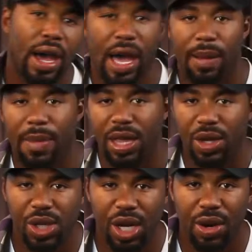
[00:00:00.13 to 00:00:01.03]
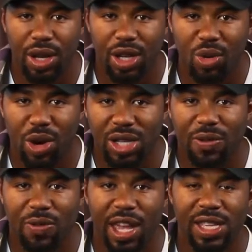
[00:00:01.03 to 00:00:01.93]
I'm Matthew Cherry, and you're watching
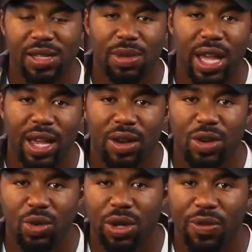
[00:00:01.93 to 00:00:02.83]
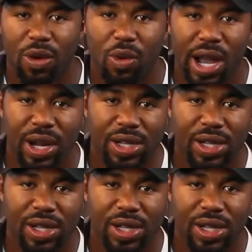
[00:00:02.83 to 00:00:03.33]
Fade to Black on 24 Wire